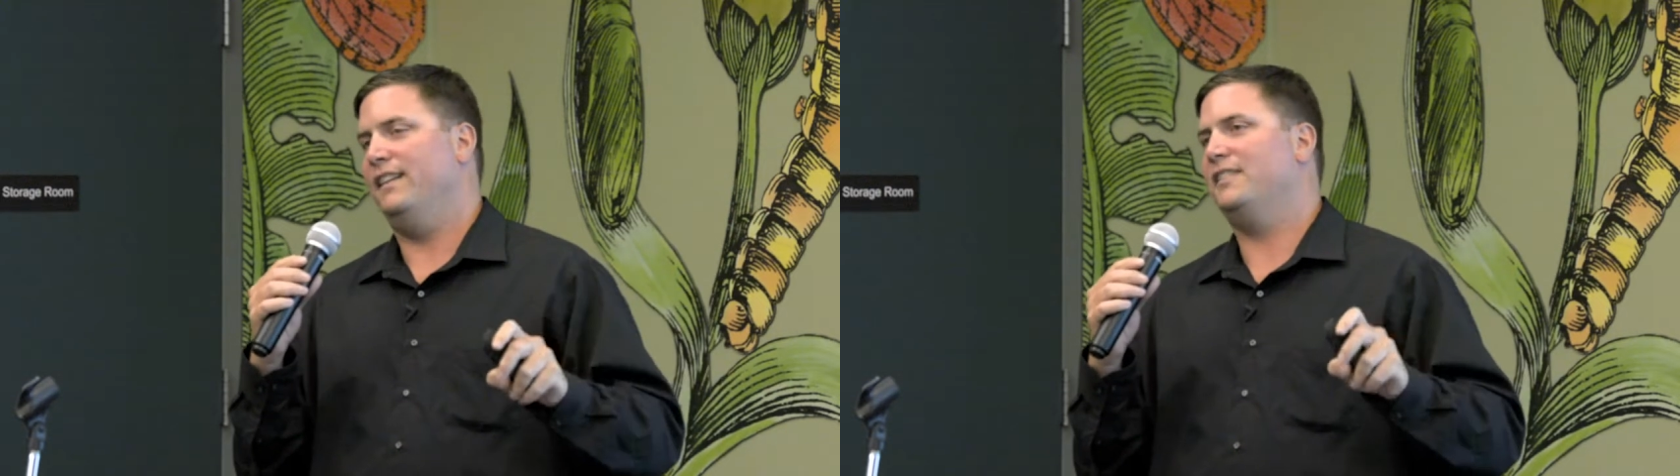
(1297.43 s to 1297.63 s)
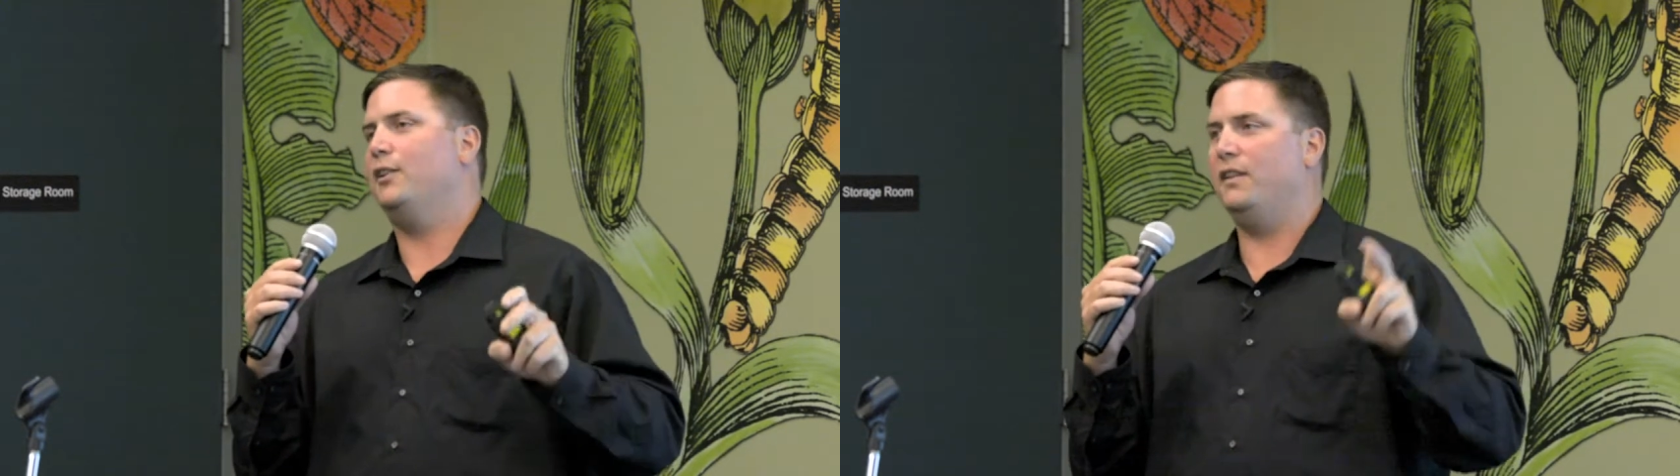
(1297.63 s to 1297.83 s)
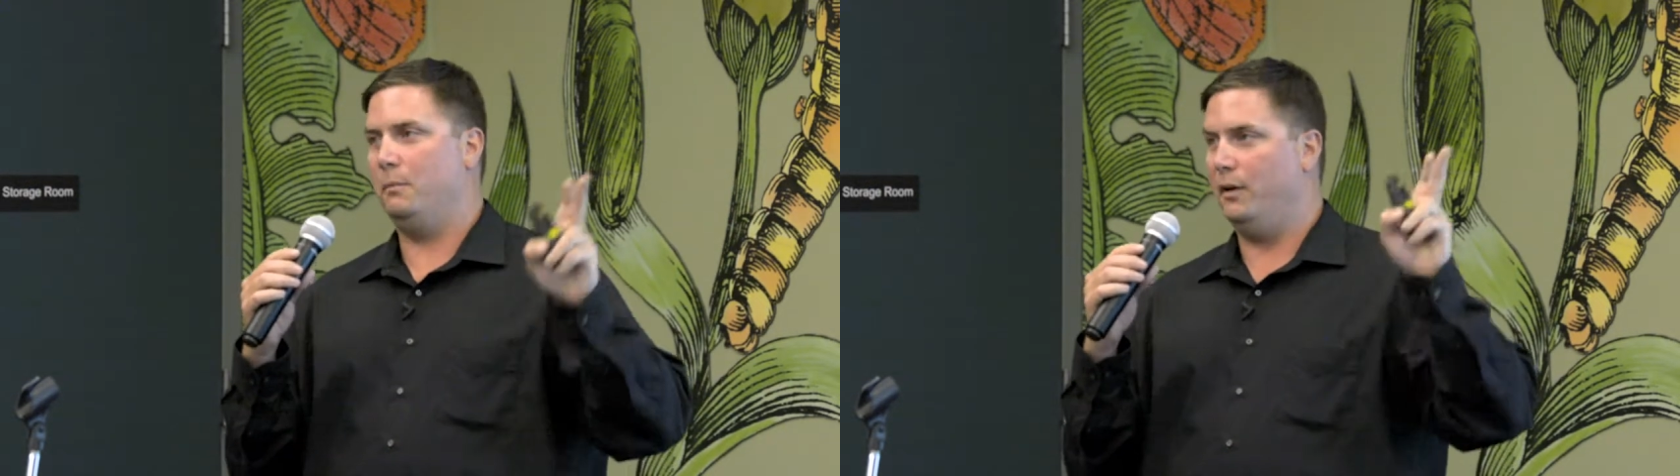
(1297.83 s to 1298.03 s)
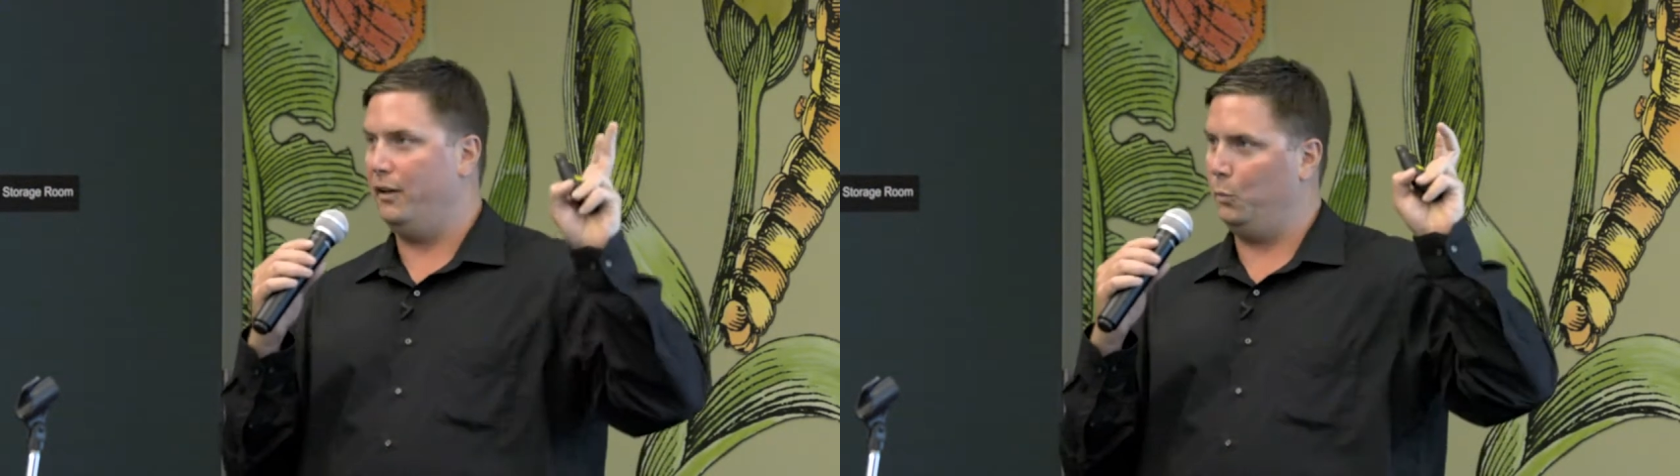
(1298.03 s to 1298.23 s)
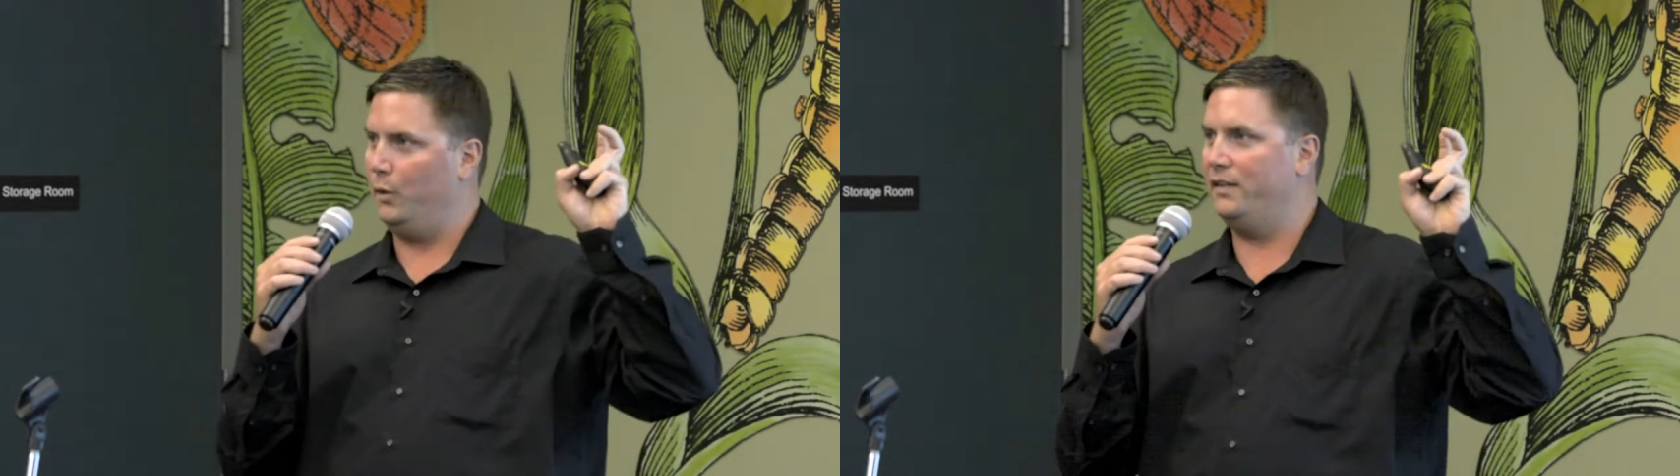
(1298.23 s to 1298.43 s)
let's call them
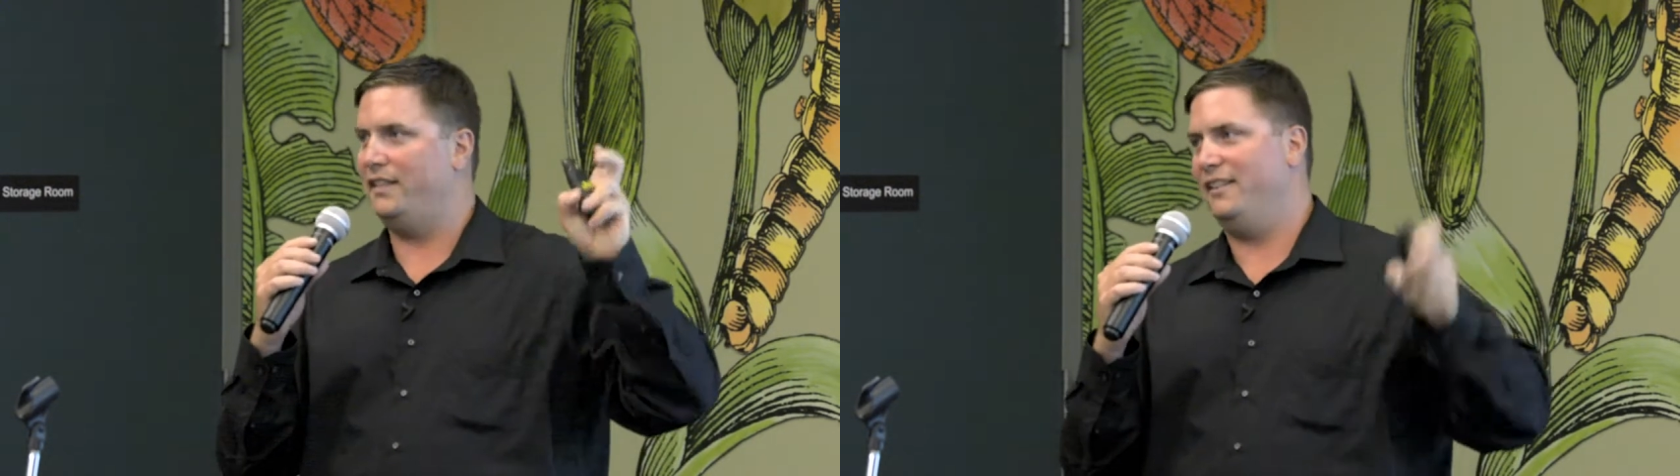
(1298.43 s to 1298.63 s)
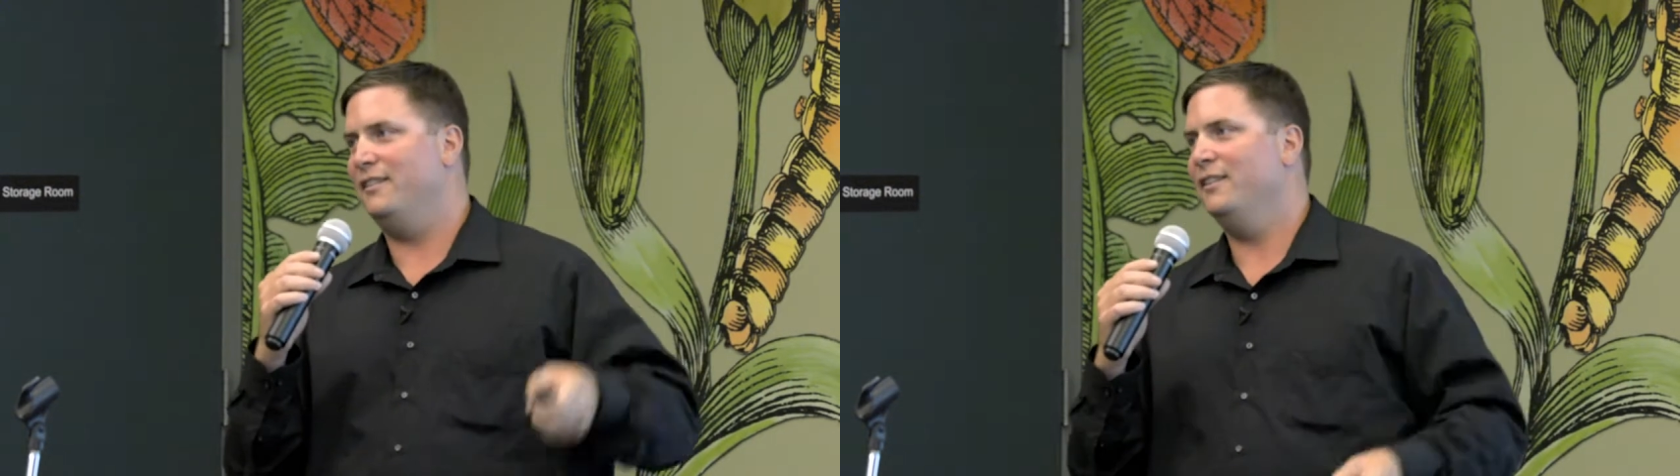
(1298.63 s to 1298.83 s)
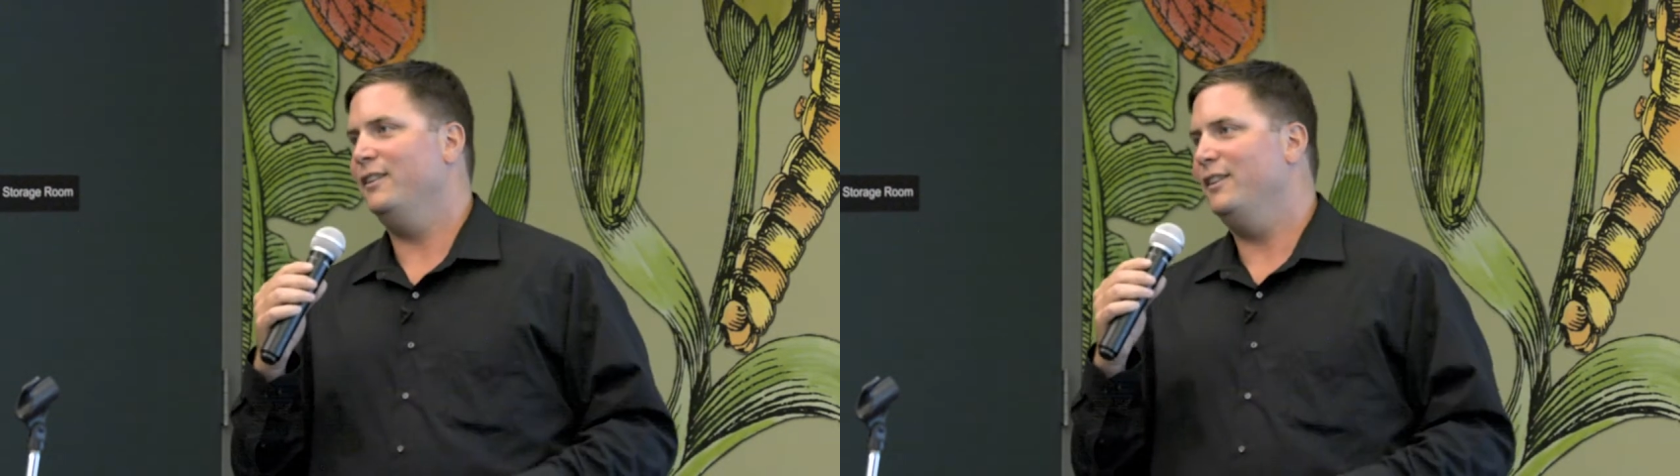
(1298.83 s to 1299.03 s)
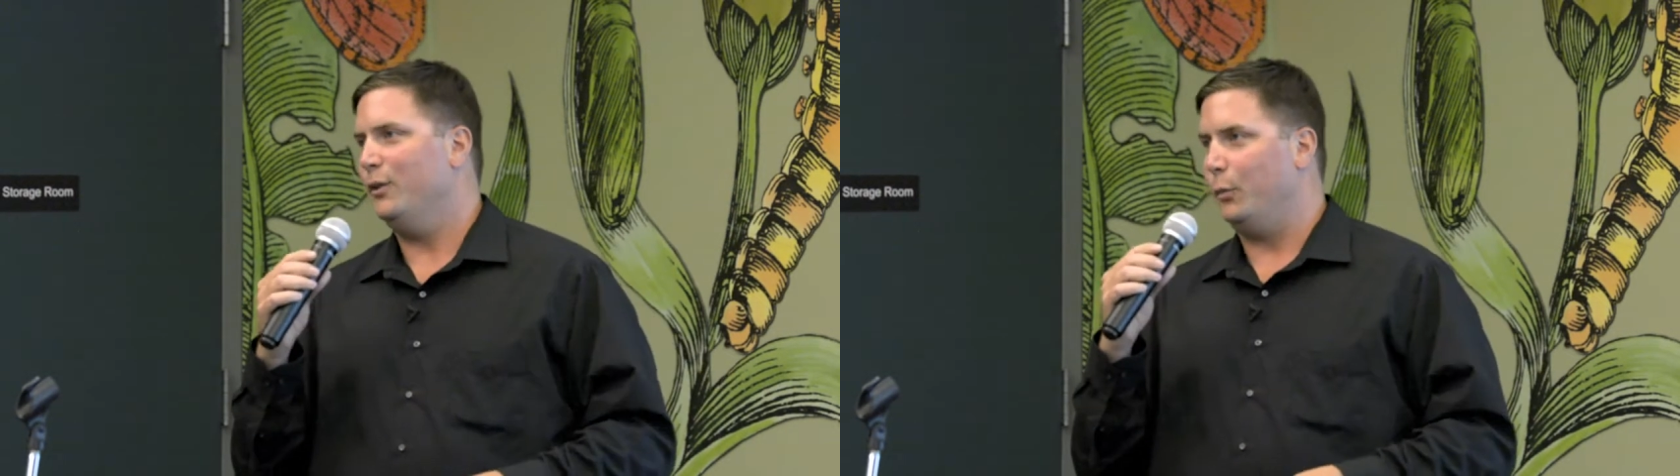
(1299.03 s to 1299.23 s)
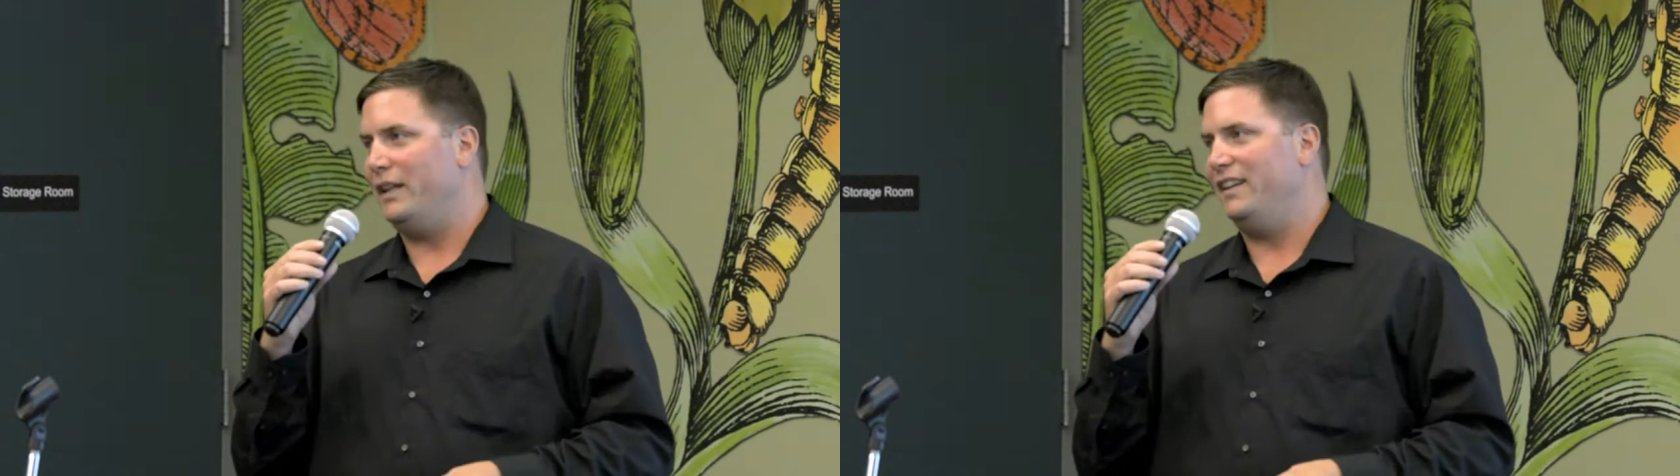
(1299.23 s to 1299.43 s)
unwanted
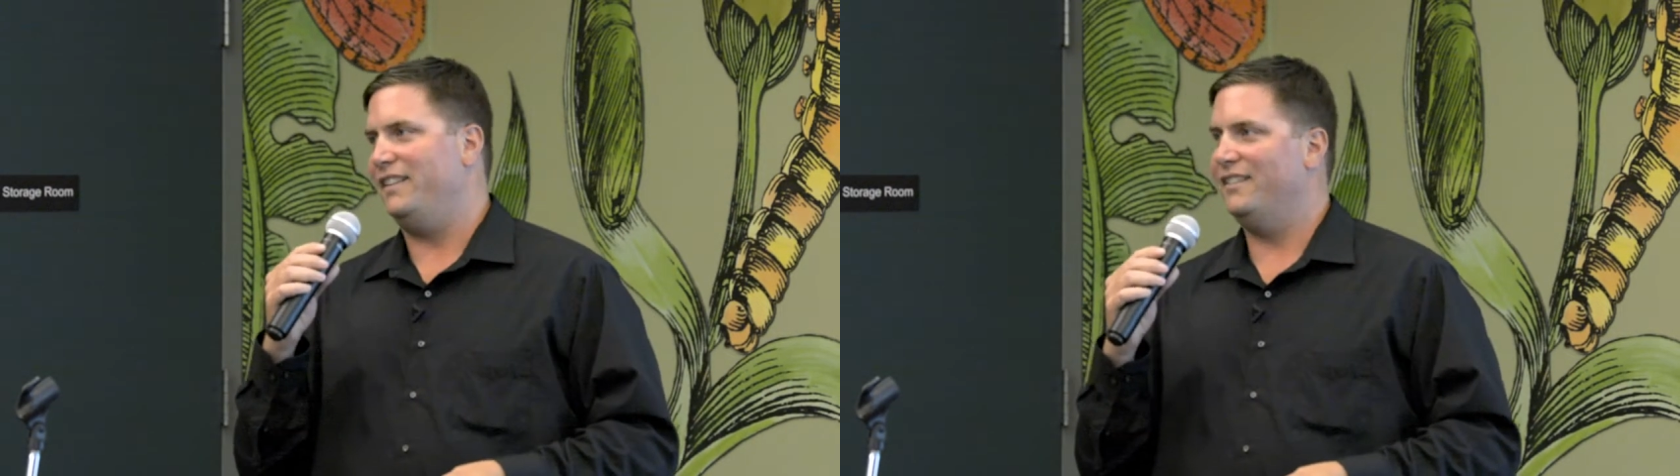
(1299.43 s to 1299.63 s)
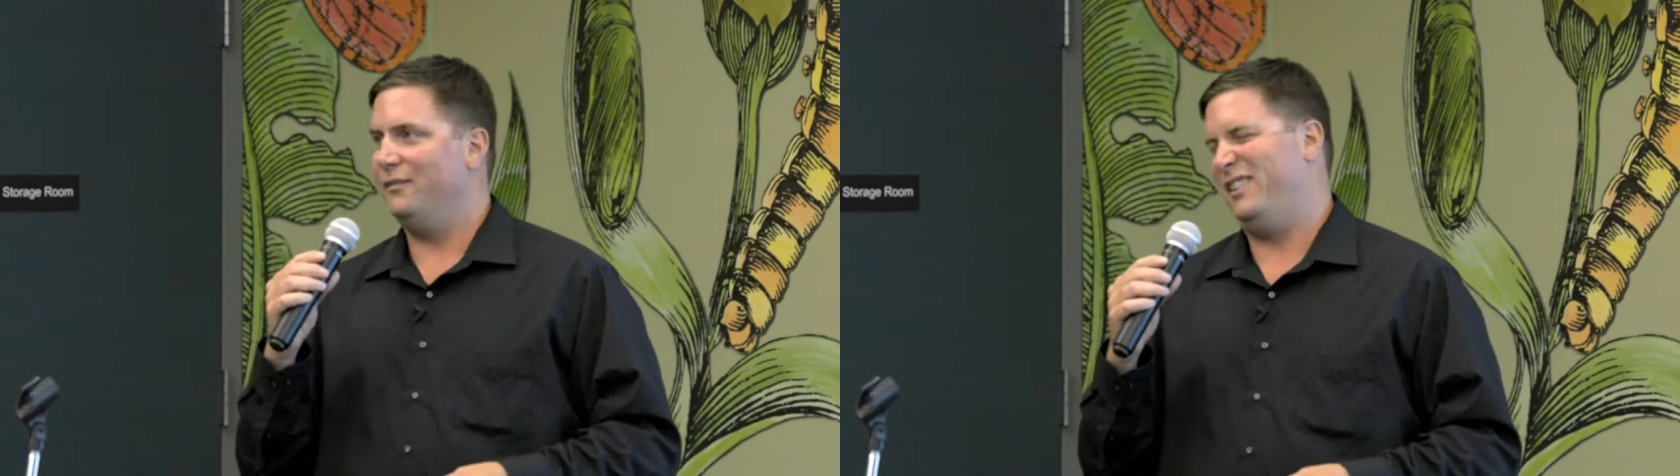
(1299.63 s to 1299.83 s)
weeds.